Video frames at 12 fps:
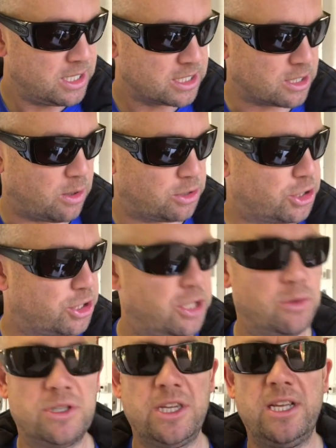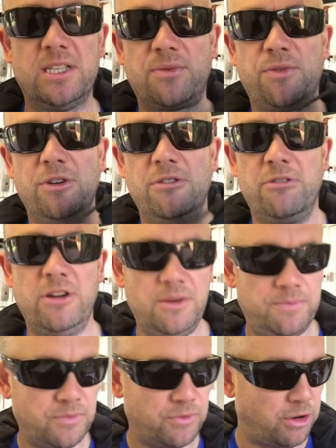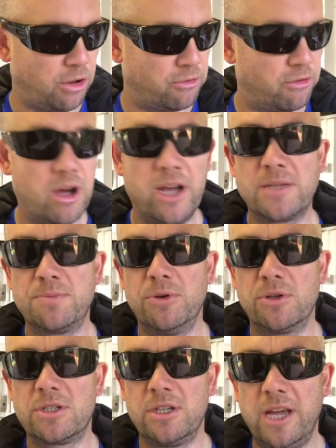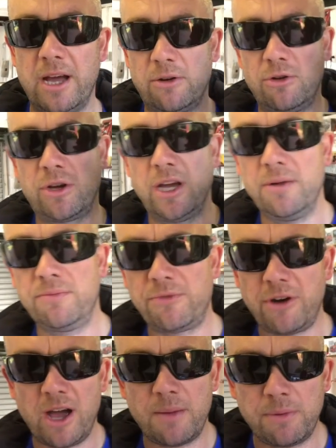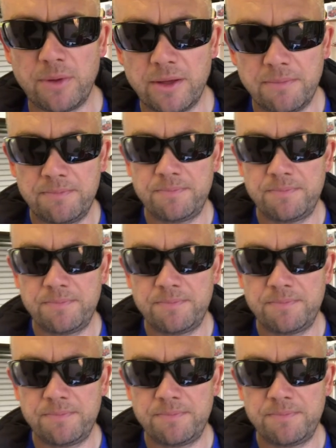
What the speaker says: So I'll just use these for long rides. But yeah, good gear, very happy with it.